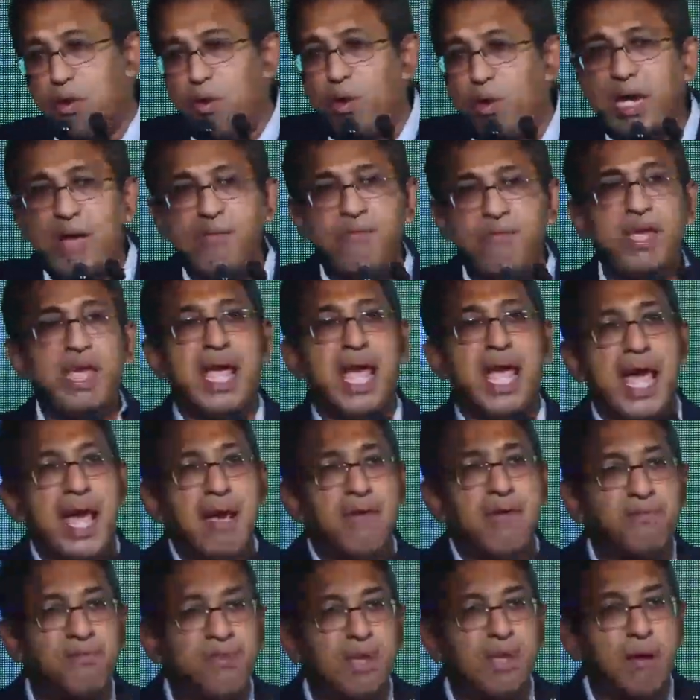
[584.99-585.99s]
okay, we
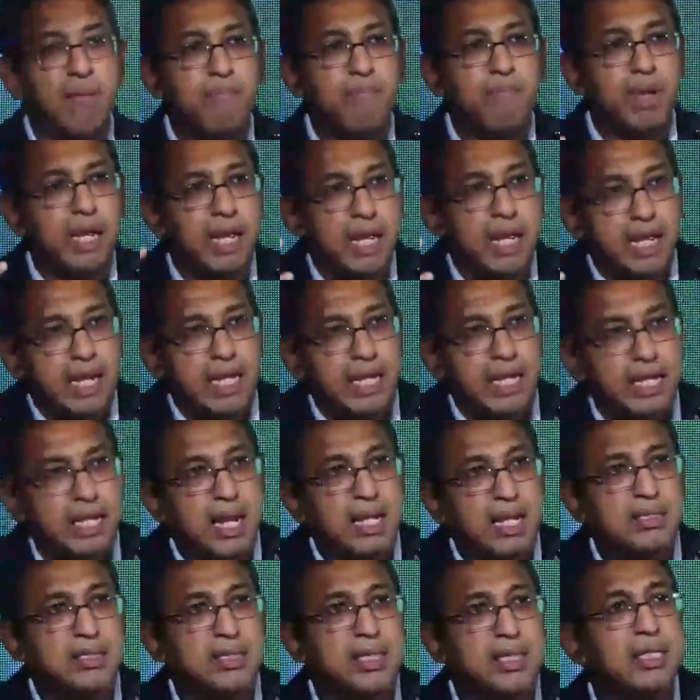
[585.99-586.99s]
have some
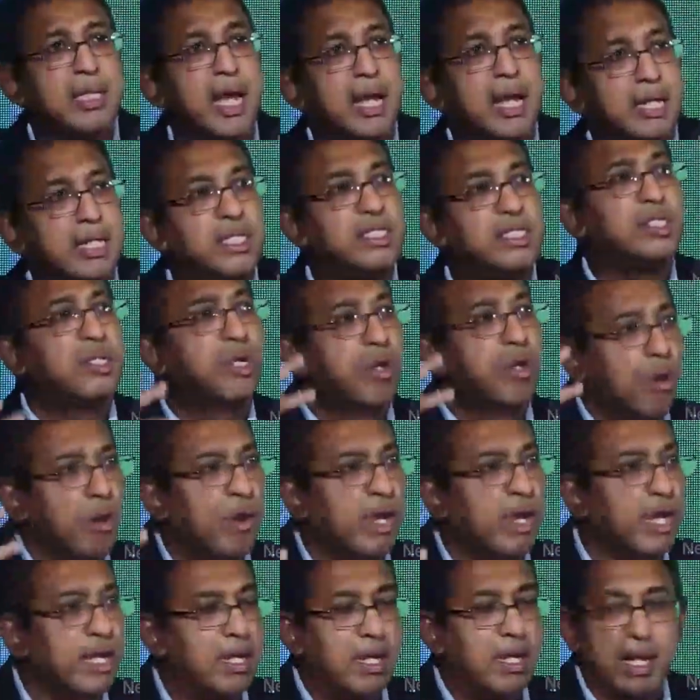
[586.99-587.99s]
industry that is
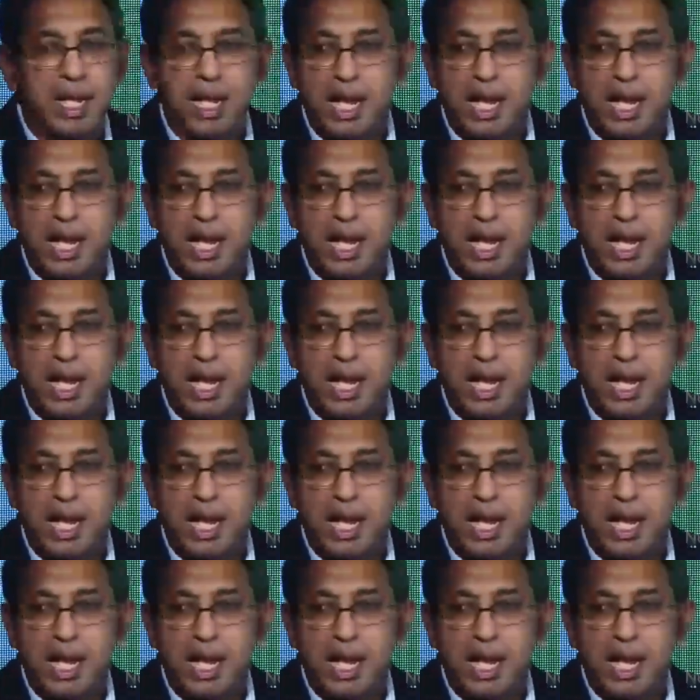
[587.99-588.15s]
growing,